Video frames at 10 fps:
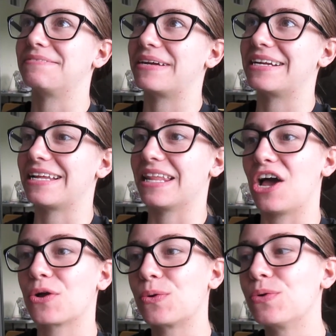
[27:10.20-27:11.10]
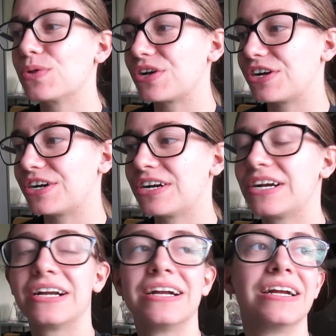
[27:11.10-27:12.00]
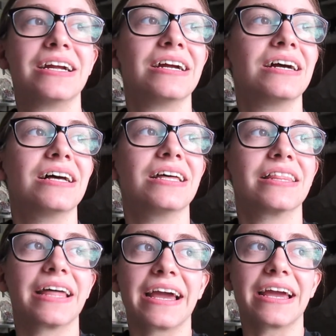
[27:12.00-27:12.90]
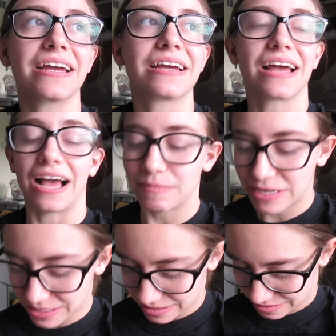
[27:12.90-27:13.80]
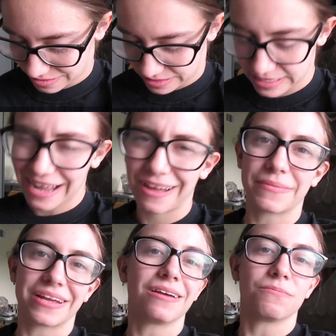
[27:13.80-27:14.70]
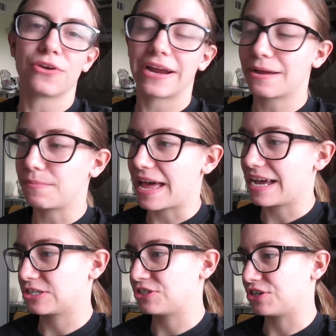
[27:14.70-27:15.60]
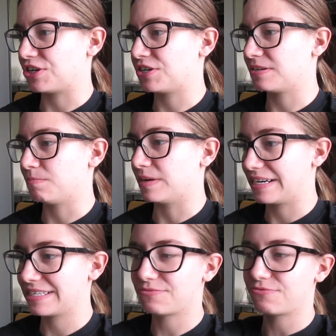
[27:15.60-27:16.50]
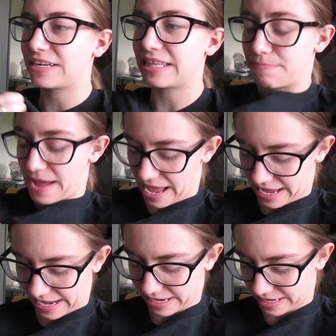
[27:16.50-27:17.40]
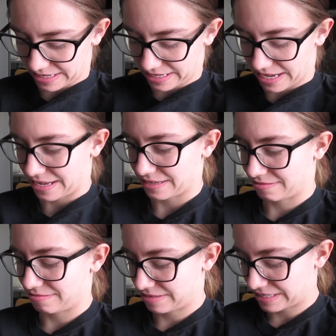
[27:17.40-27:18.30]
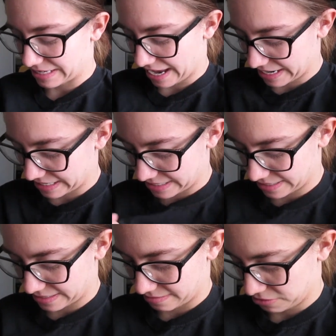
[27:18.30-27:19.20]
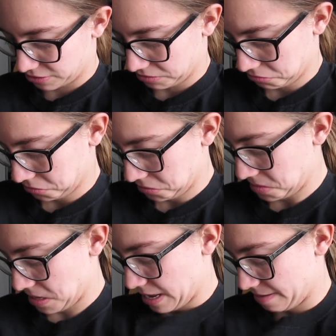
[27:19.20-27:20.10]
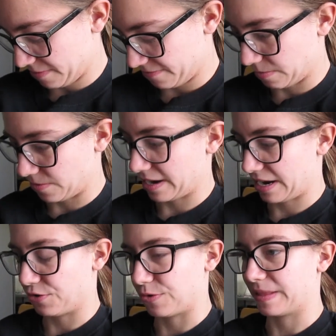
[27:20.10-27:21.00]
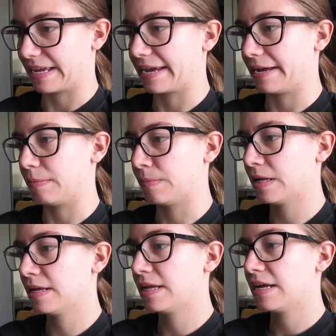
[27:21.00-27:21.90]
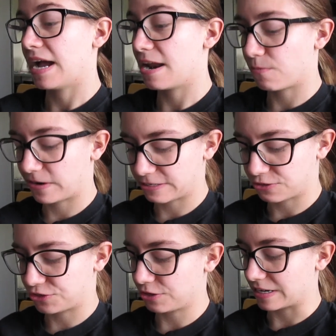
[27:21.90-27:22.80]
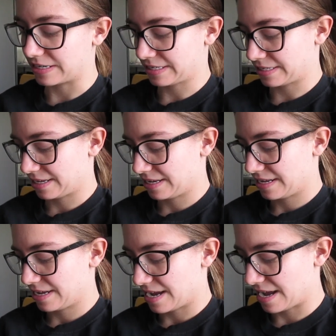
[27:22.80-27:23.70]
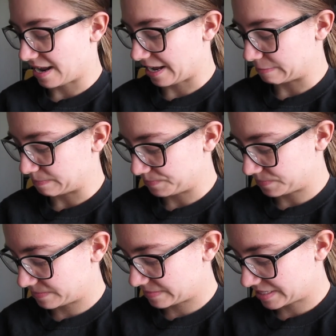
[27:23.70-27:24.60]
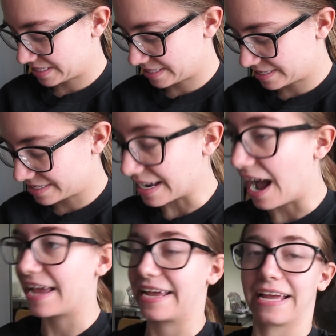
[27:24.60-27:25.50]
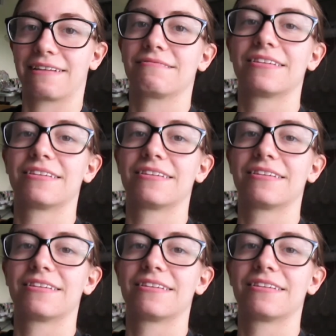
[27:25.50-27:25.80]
it made it a lot cooler. Like, I'm wearing a black shirt, but it's really baggy. It's like a size up from what I normally am. And I'm wearing shorts, and I'm dying.